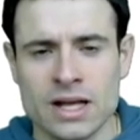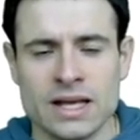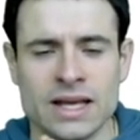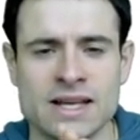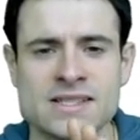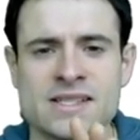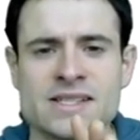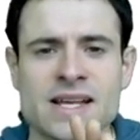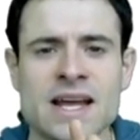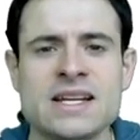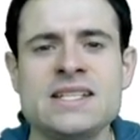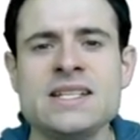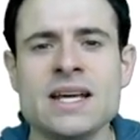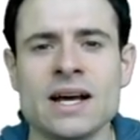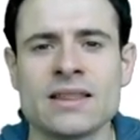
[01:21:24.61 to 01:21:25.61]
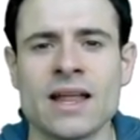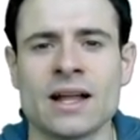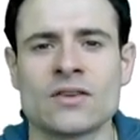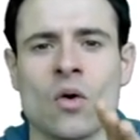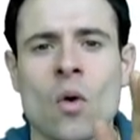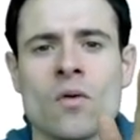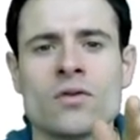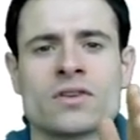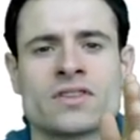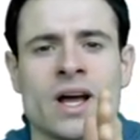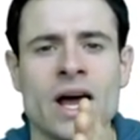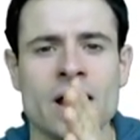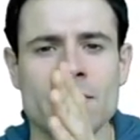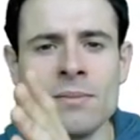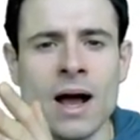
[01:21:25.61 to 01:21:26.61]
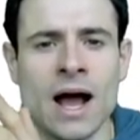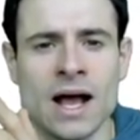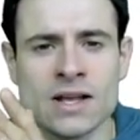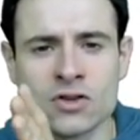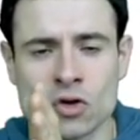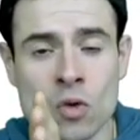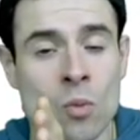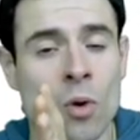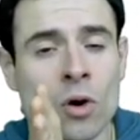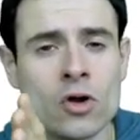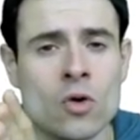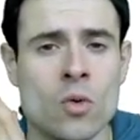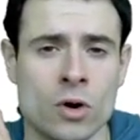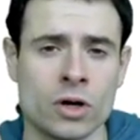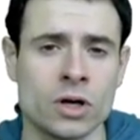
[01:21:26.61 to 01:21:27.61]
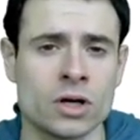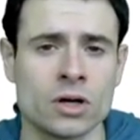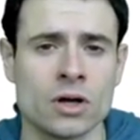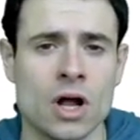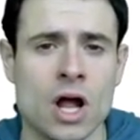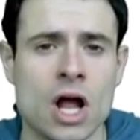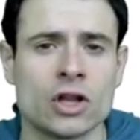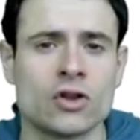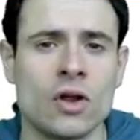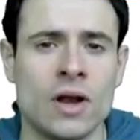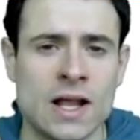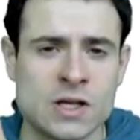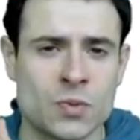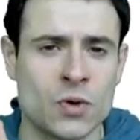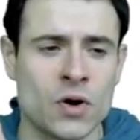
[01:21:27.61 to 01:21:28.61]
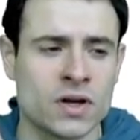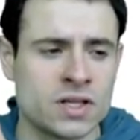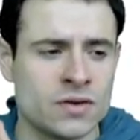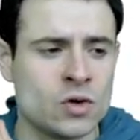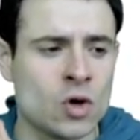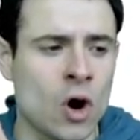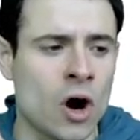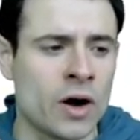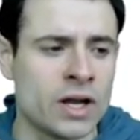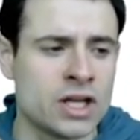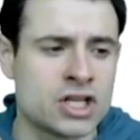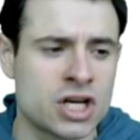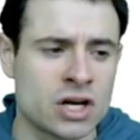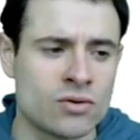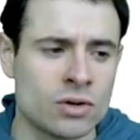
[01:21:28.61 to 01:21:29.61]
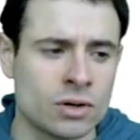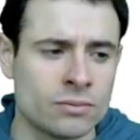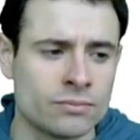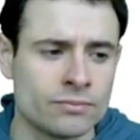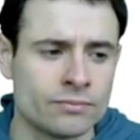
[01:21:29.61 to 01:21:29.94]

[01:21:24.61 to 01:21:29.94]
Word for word: It's this idea that over time, as the more you work, the less productive you are in general.